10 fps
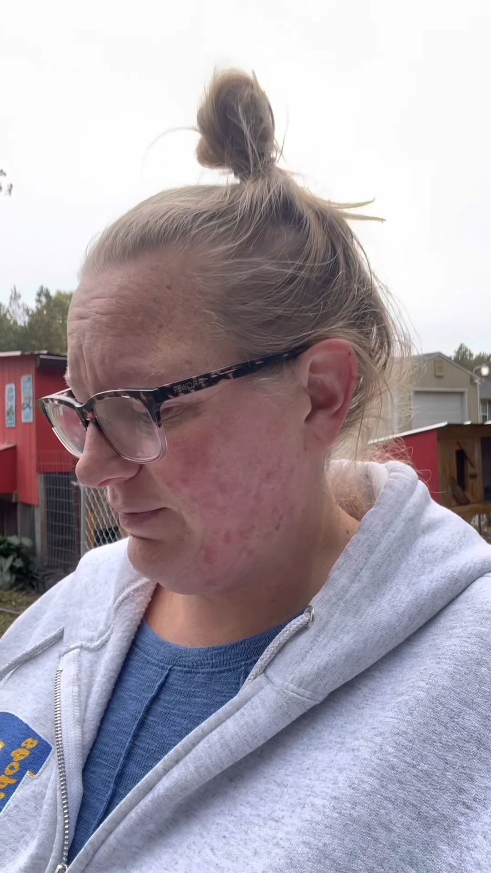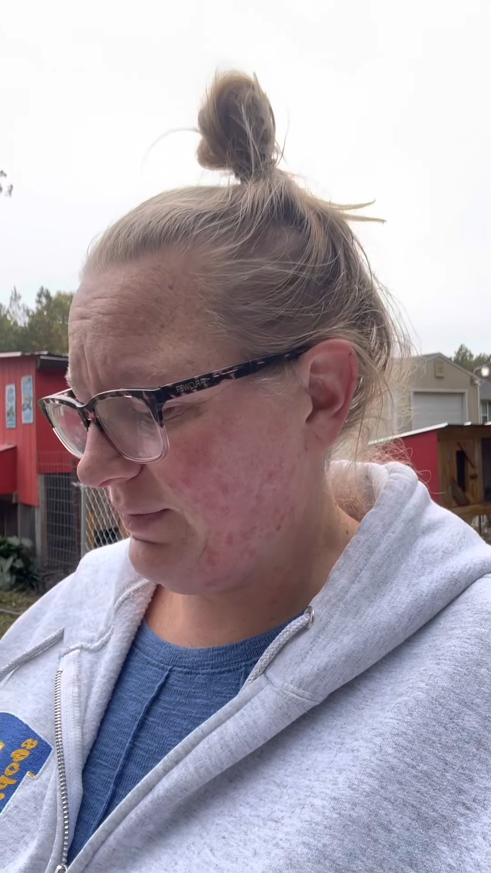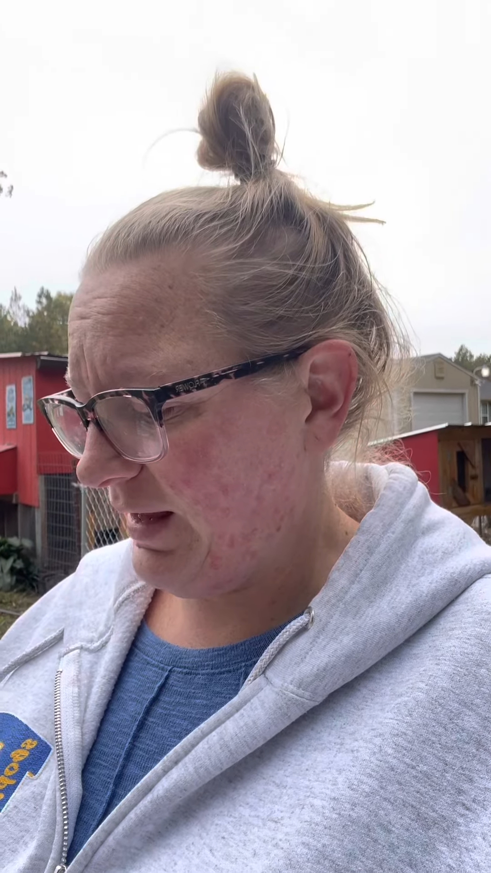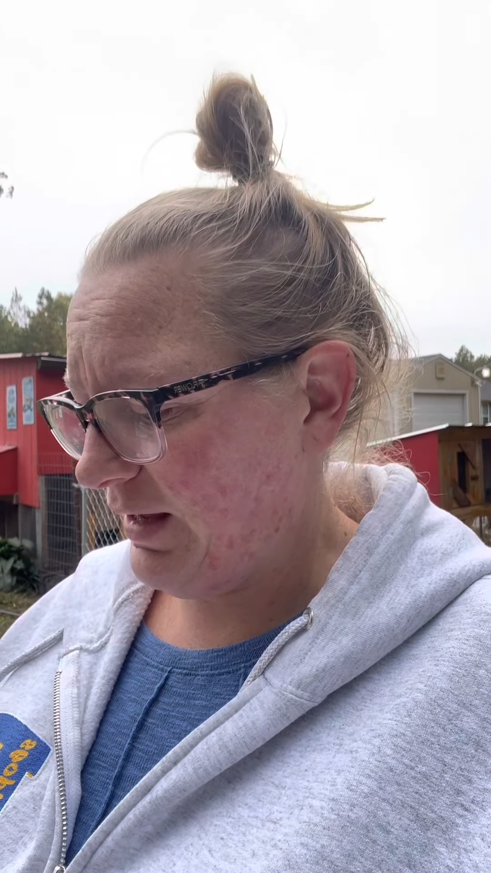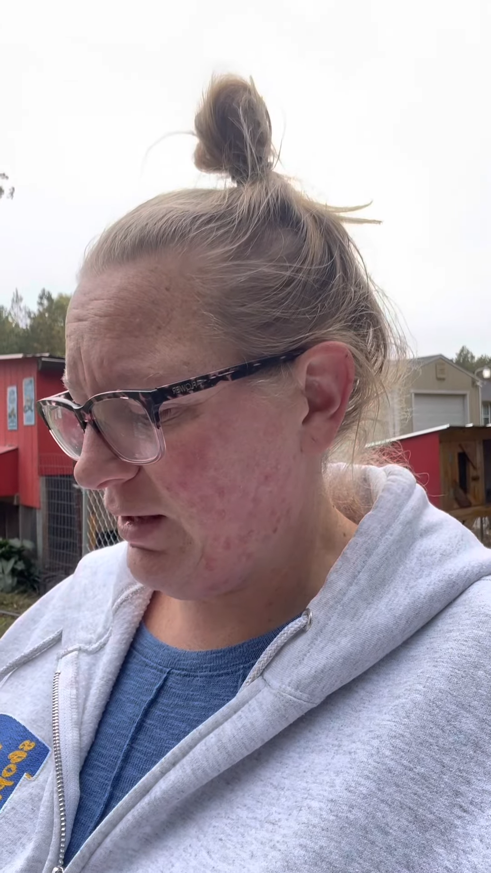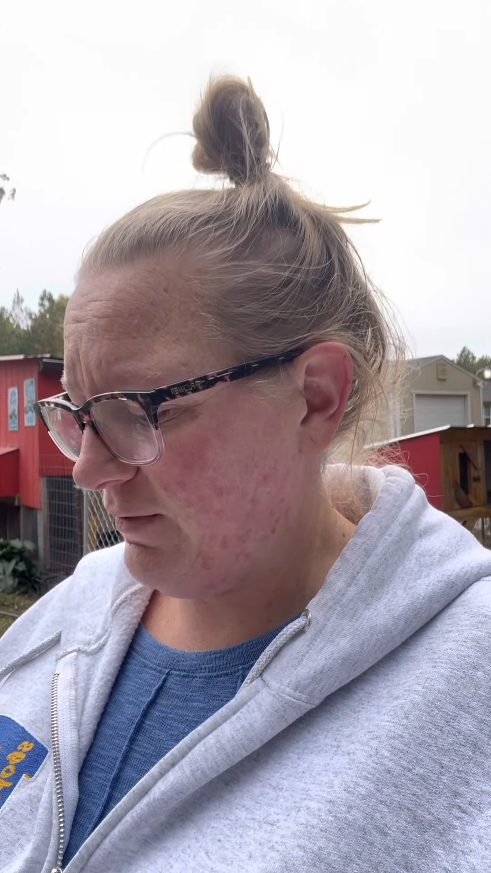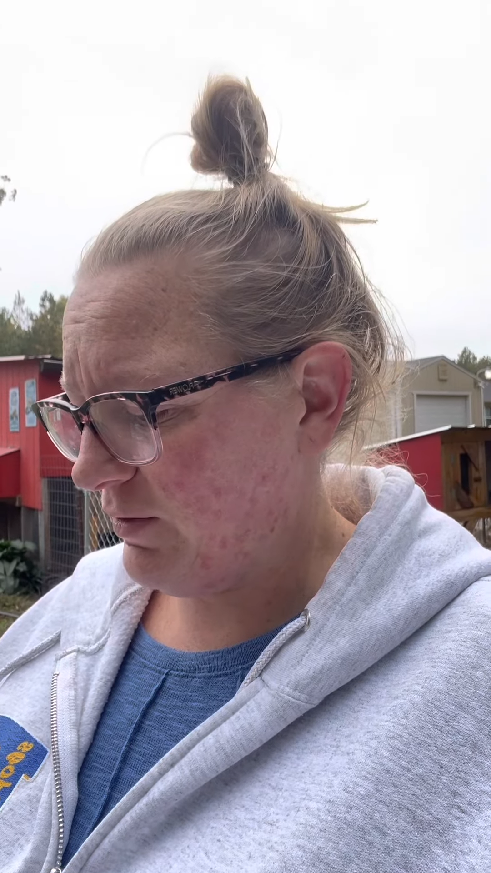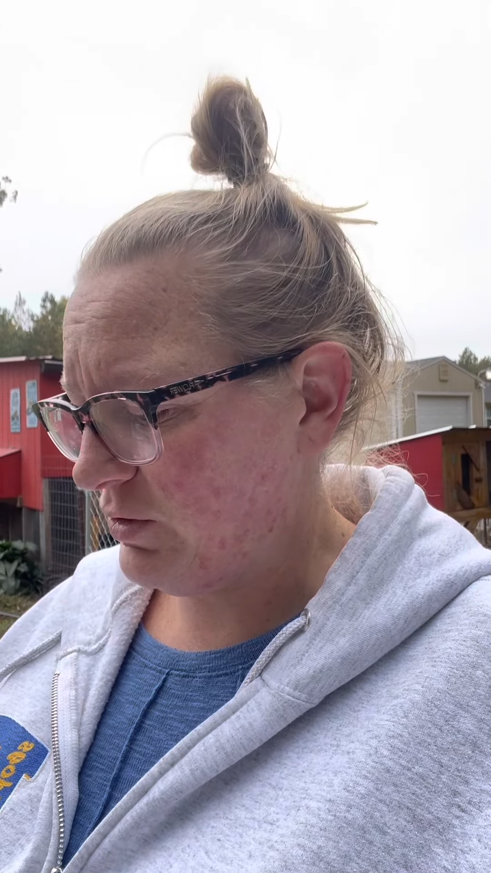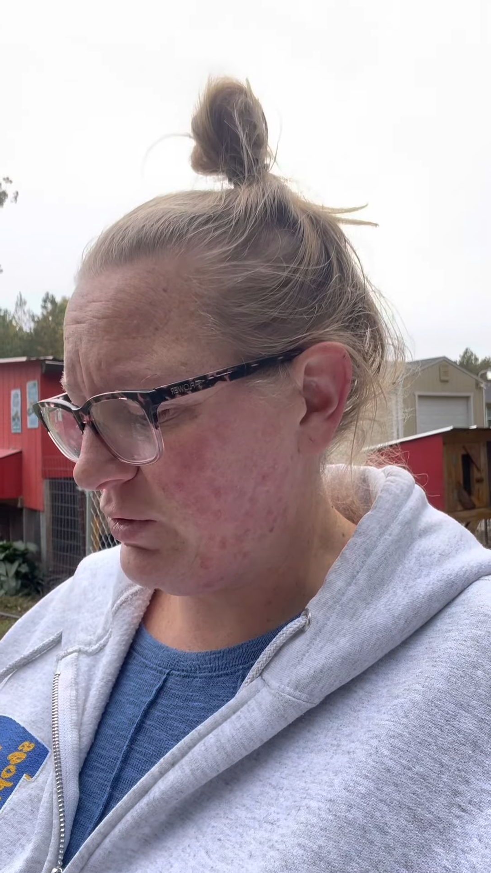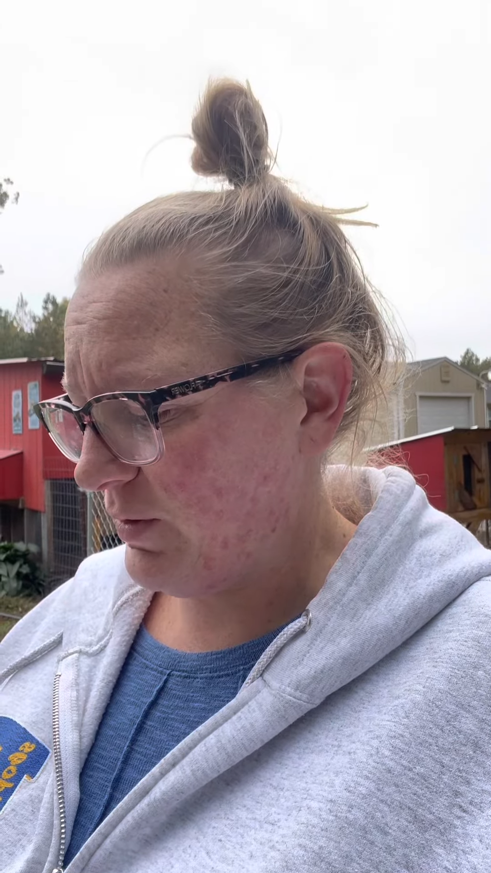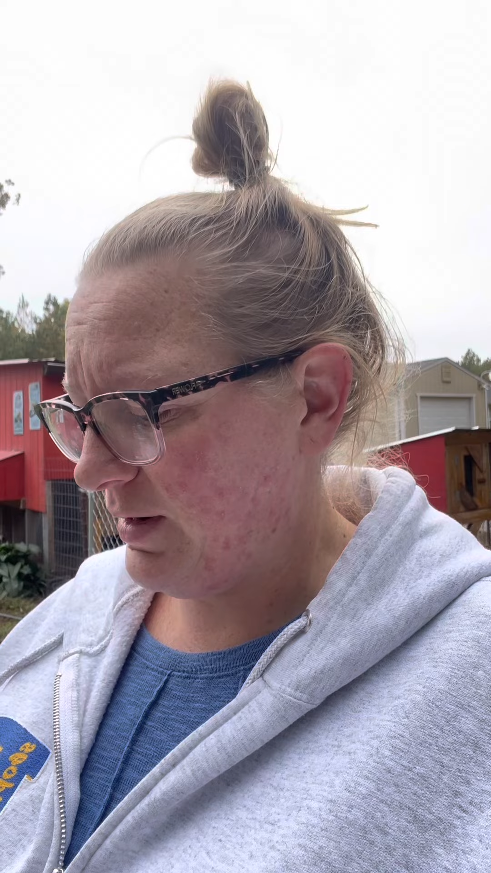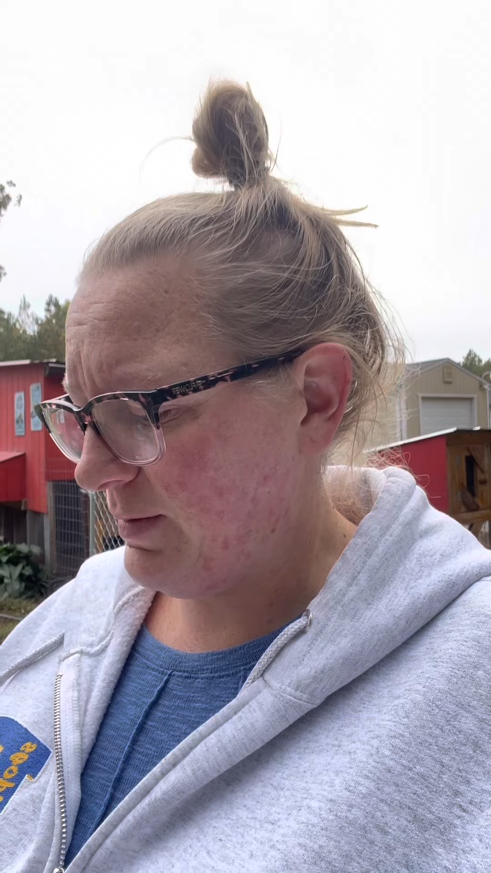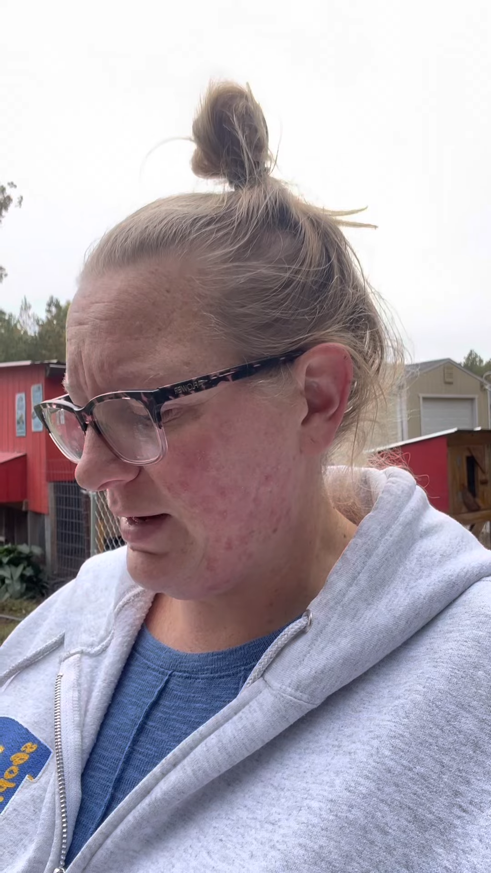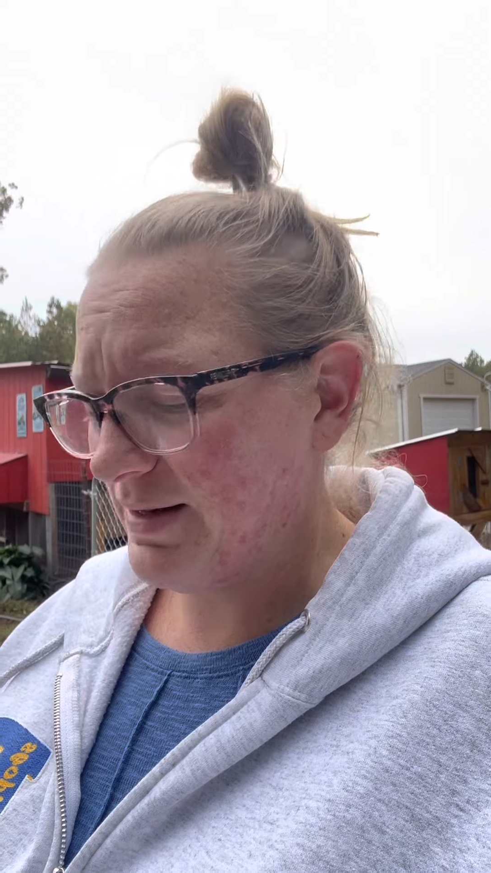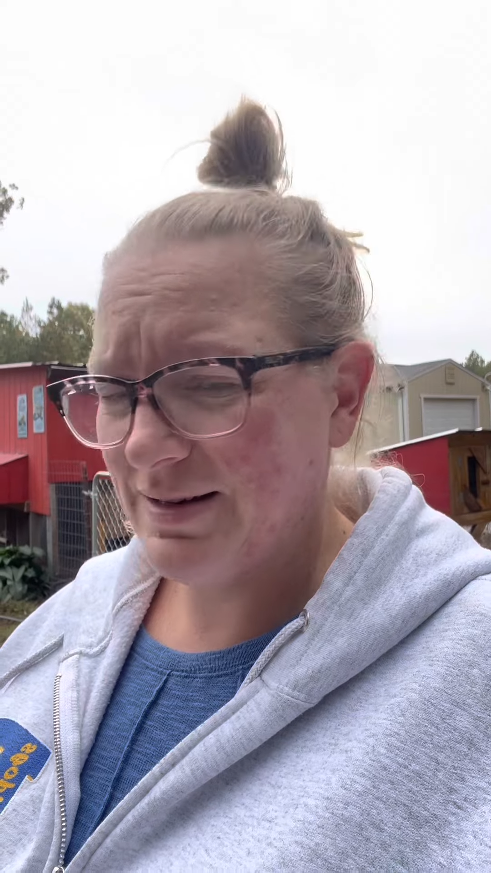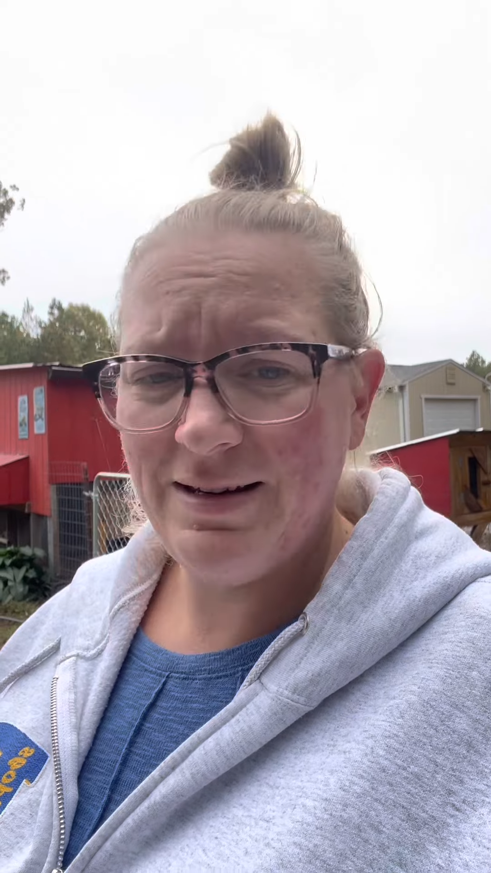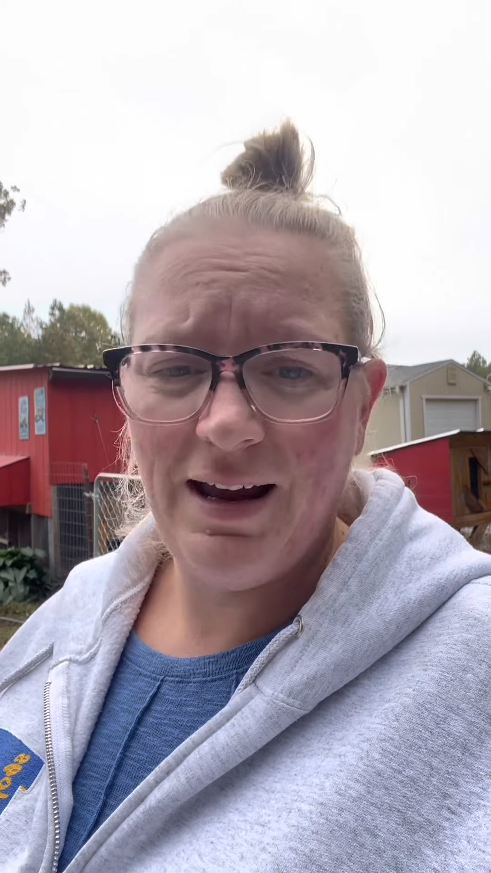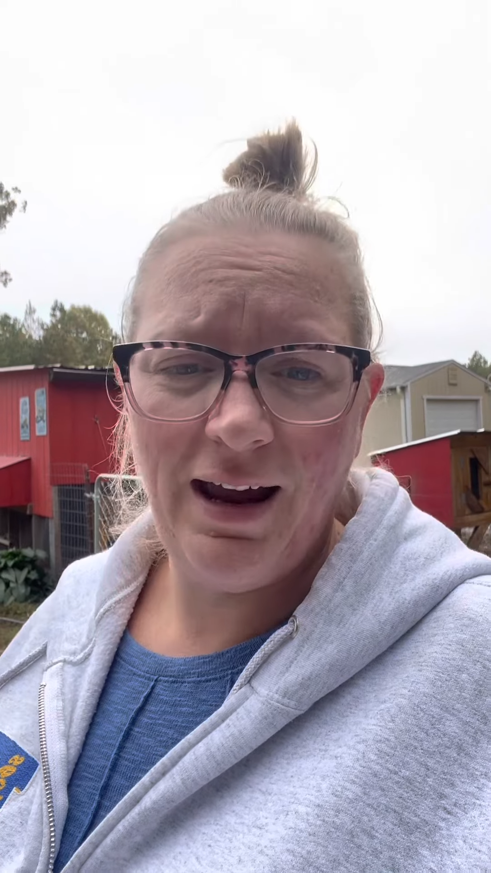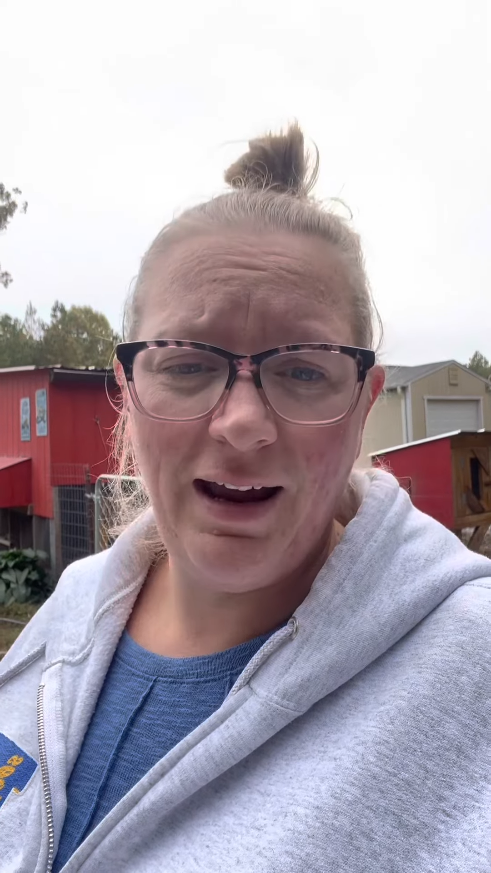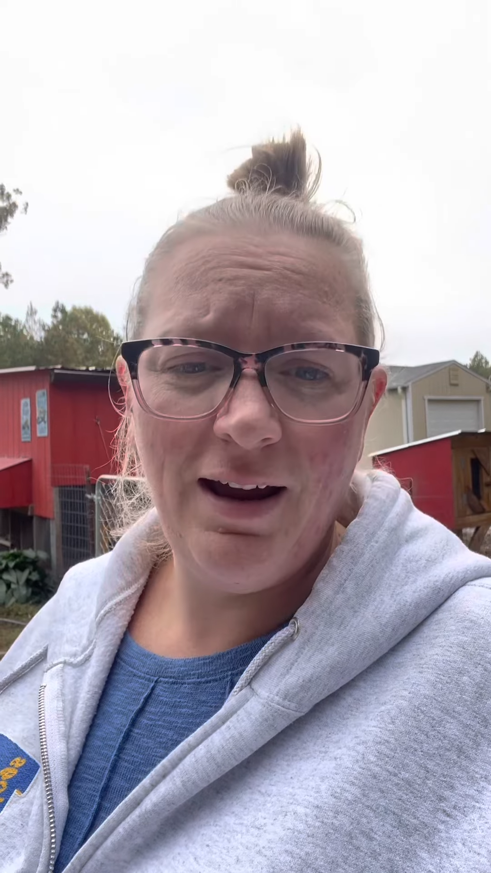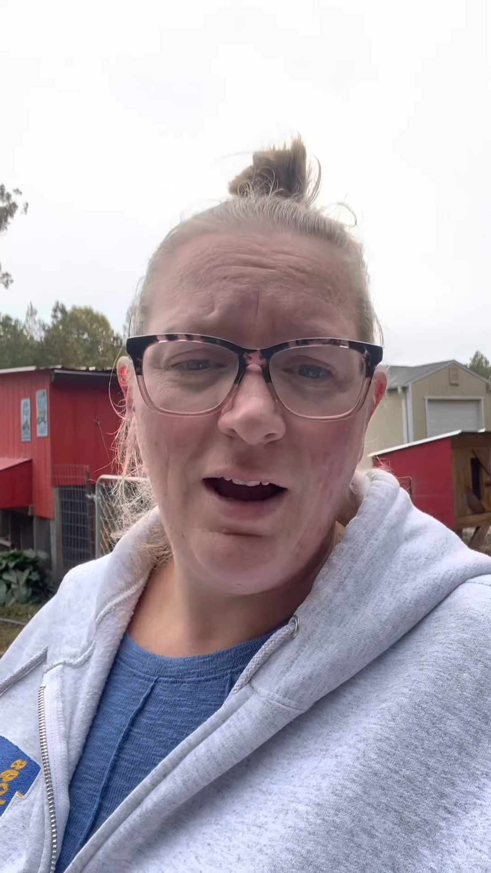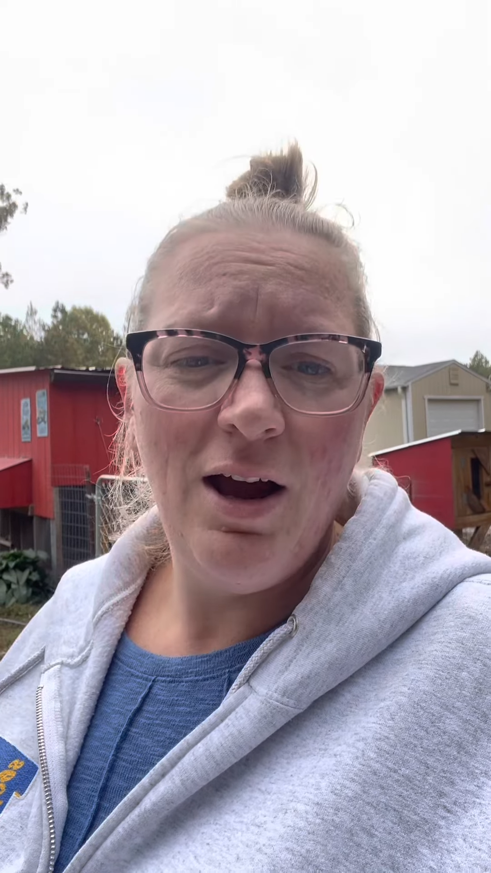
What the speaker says: Thank you for joining me today.